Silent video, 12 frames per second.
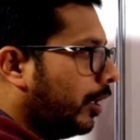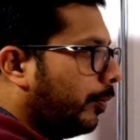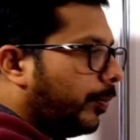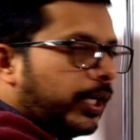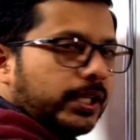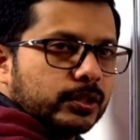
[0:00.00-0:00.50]

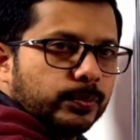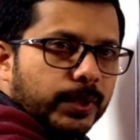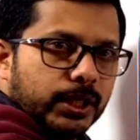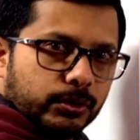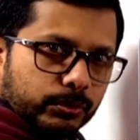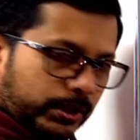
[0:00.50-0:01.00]
minus
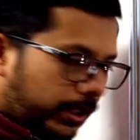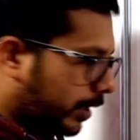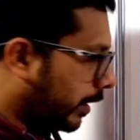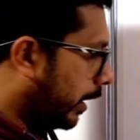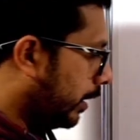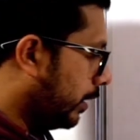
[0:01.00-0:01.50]
b to this
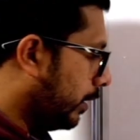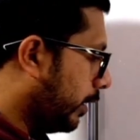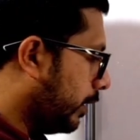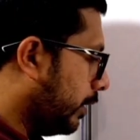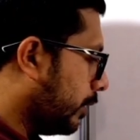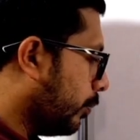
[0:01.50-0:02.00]
side,
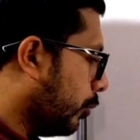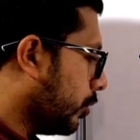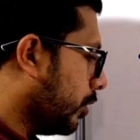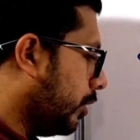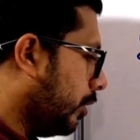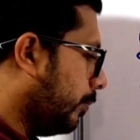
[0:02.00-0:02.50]
that is
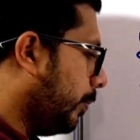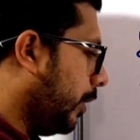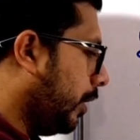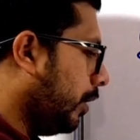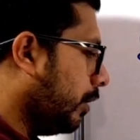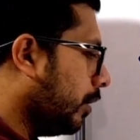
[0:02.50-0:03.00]
positive
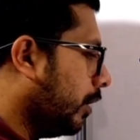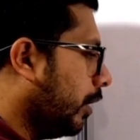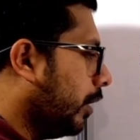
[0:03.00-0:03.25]
b,